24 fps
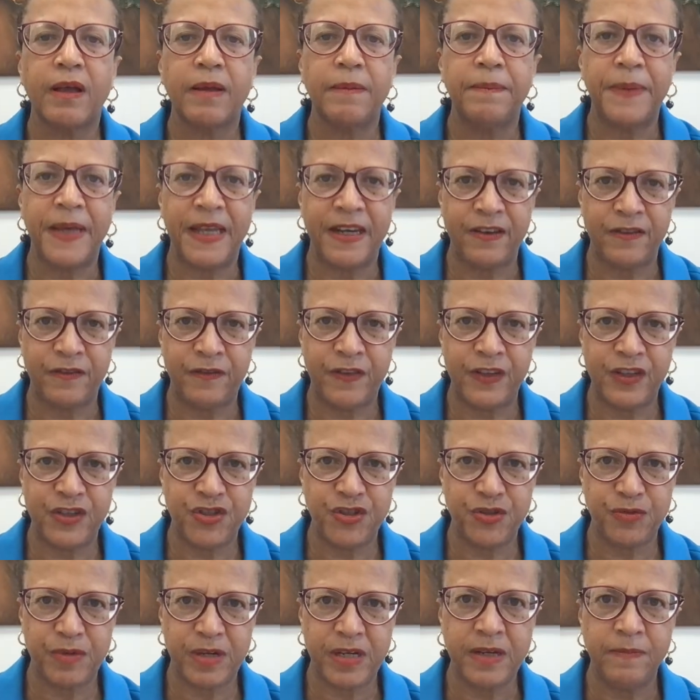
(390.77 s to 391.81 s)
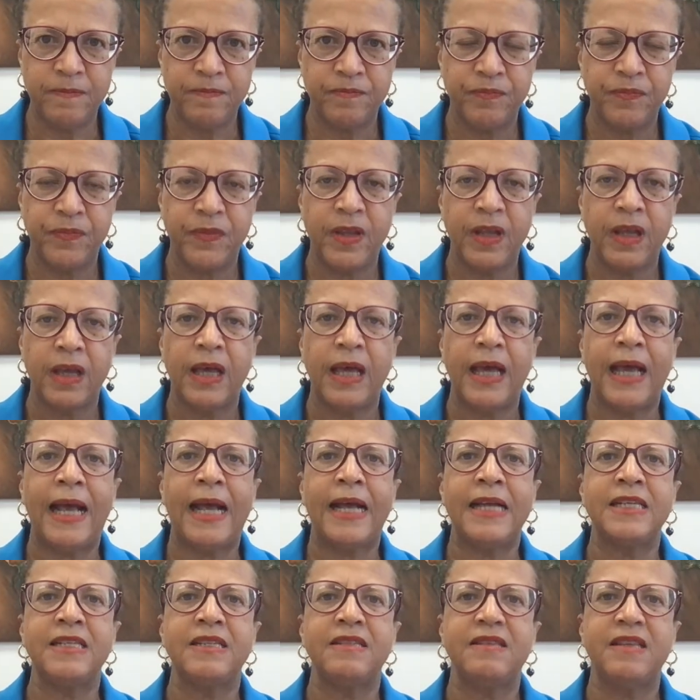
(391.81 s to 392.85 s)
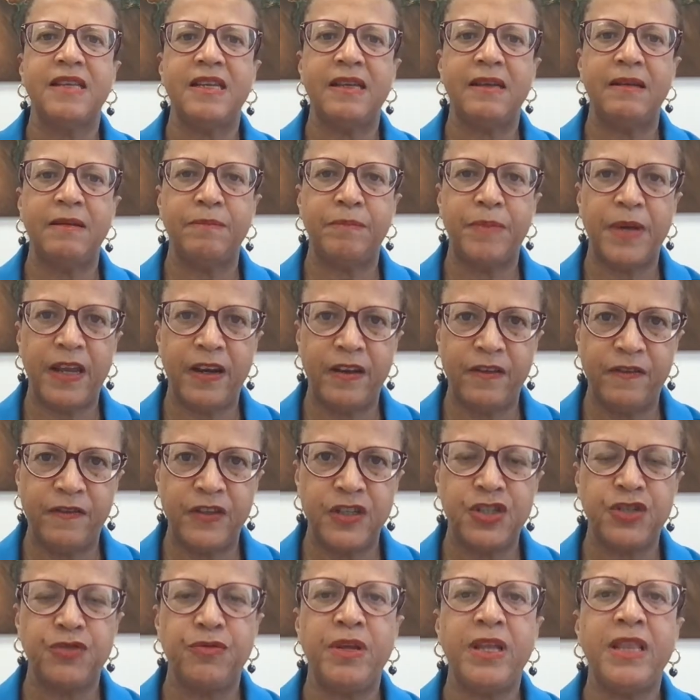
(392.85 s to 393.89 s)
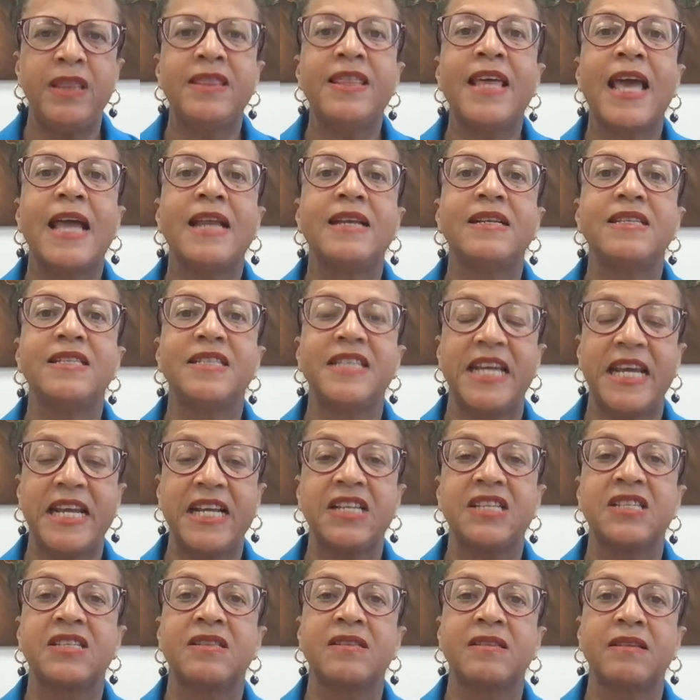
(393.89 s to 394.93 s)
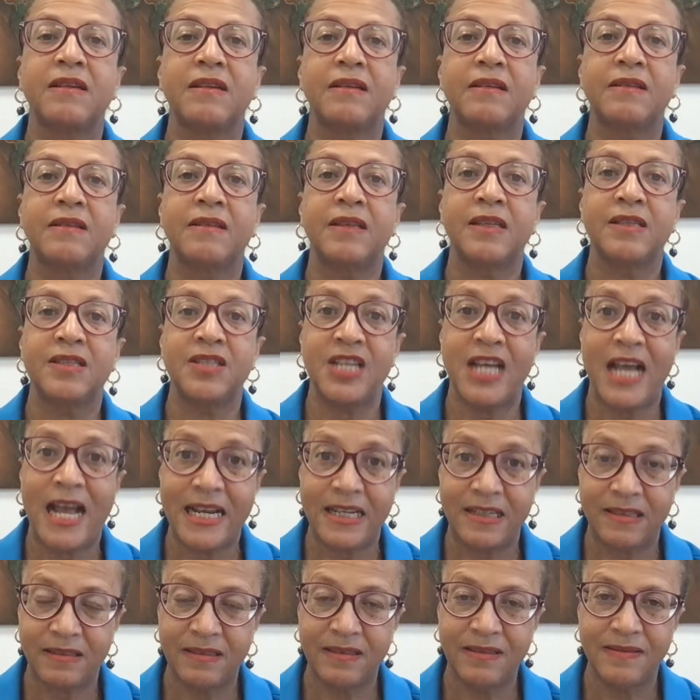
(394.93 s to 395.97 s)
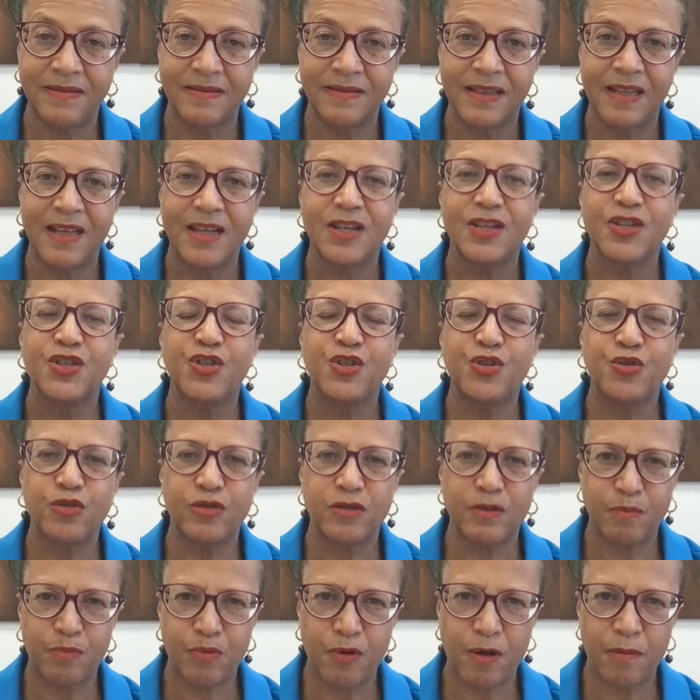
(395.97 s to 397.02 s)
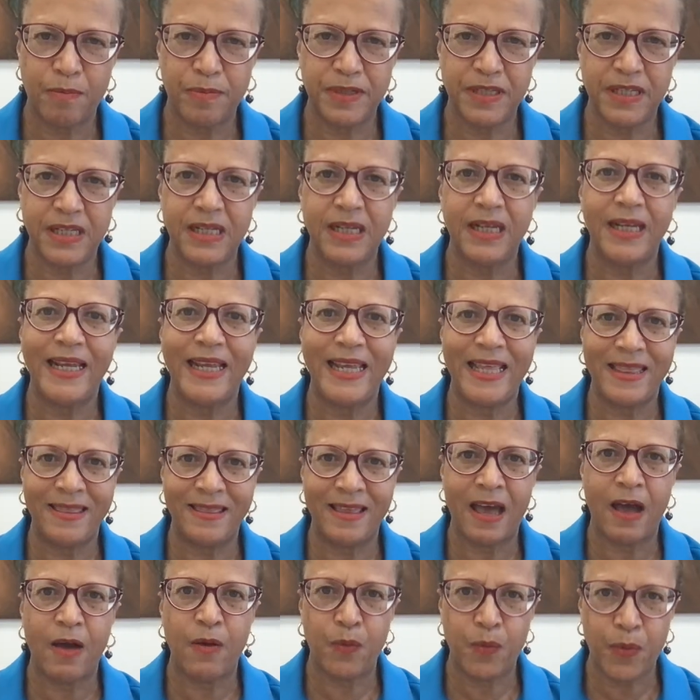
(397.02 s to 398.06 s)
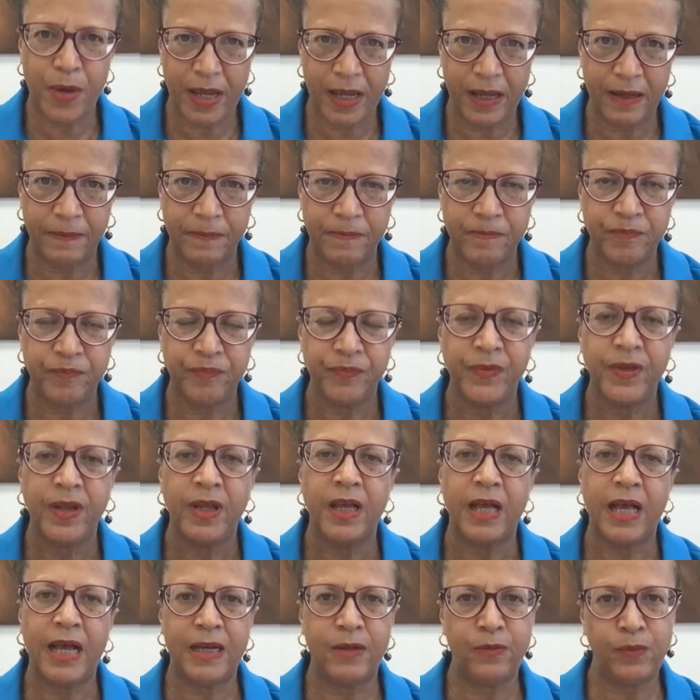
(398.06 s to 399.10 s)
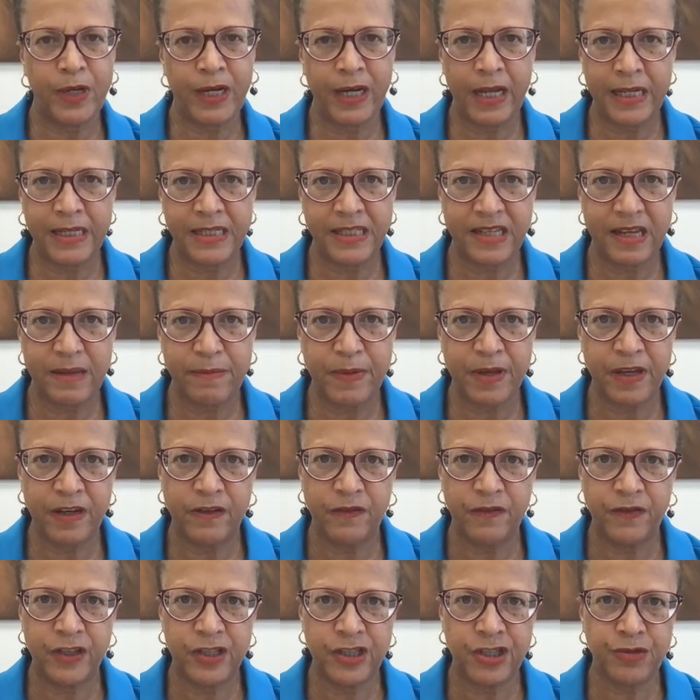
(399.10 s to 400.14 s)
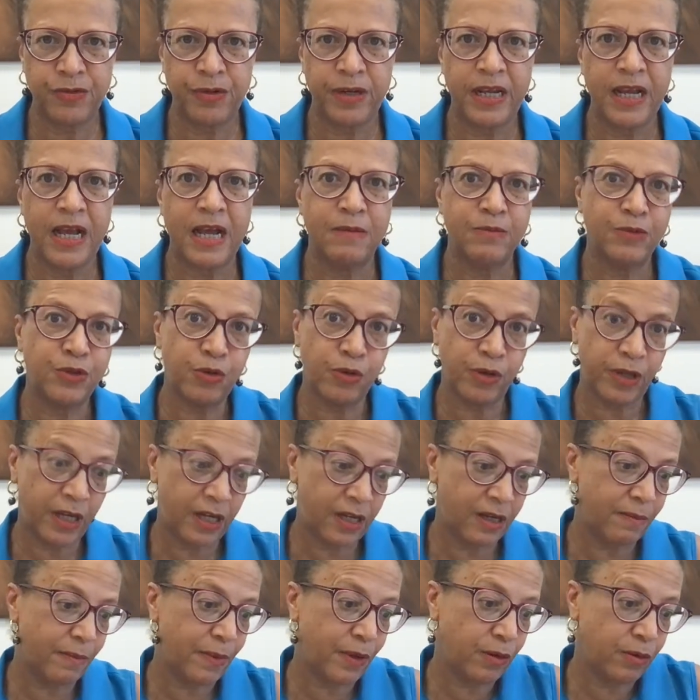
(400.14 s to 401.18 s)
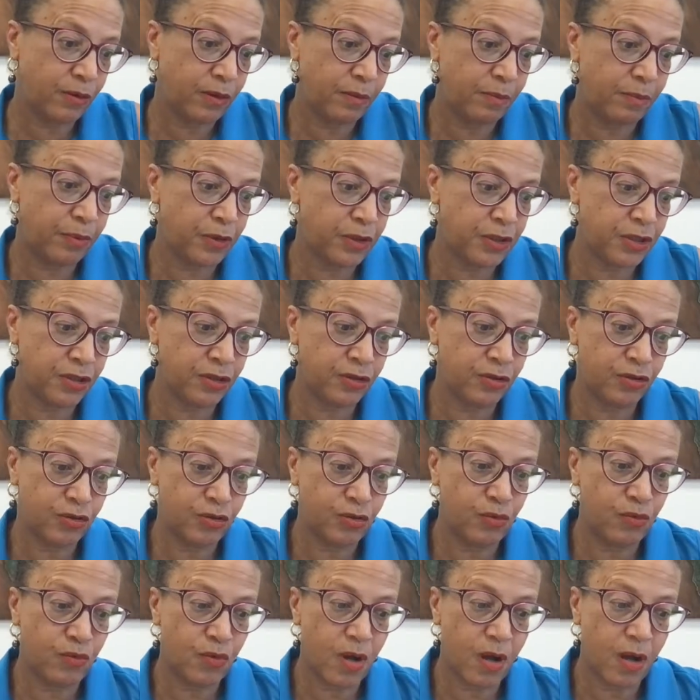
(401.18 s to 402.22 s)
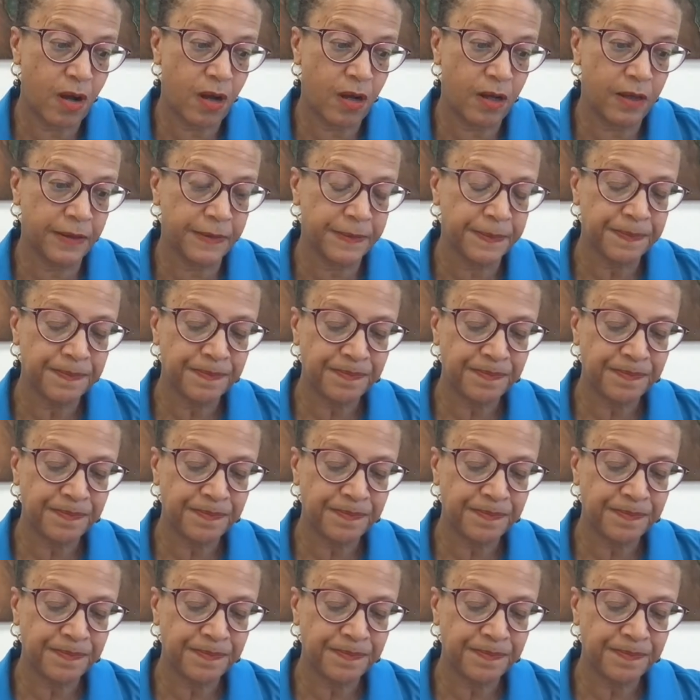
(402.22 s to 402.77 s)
beneficiary, and the beneficiary then takes the title to the property in that way. And when I say beneficiary, I'm talking about the persons who are